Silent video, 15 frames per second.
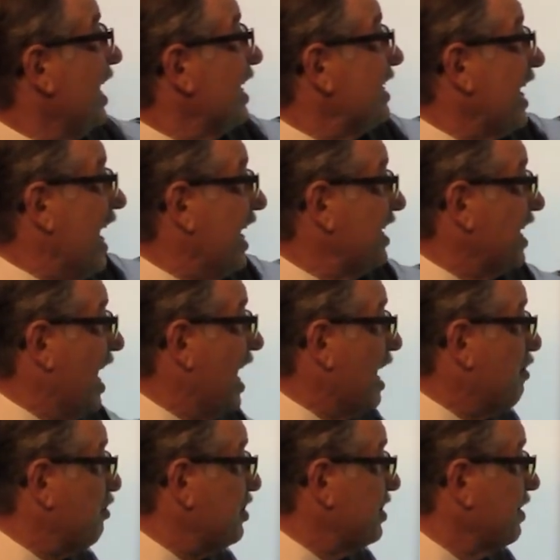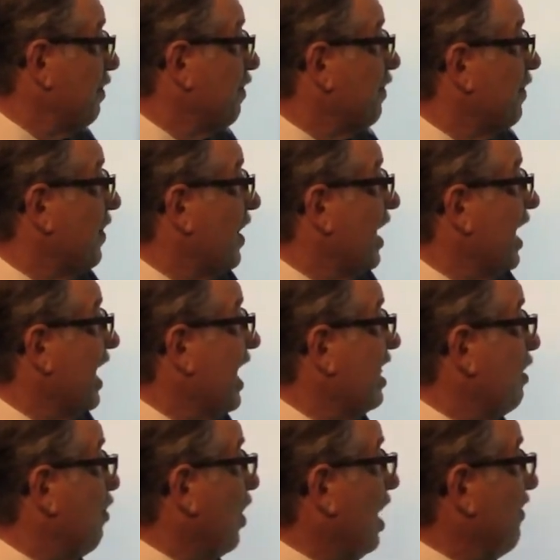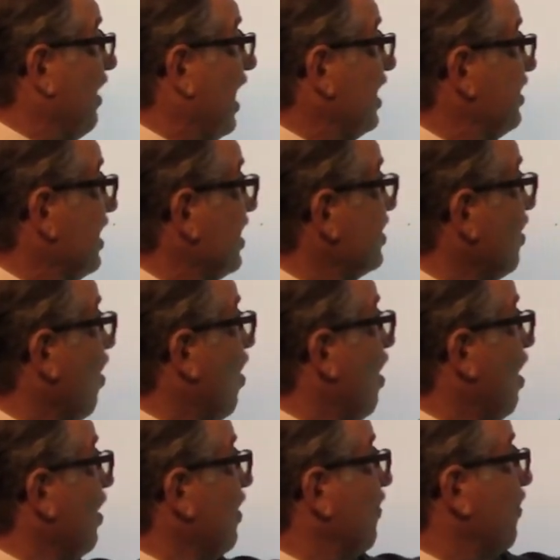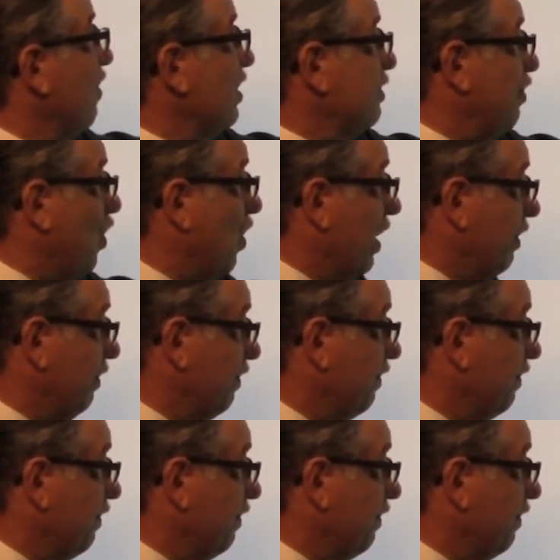10 times in the book of Exodus, all the firstborn.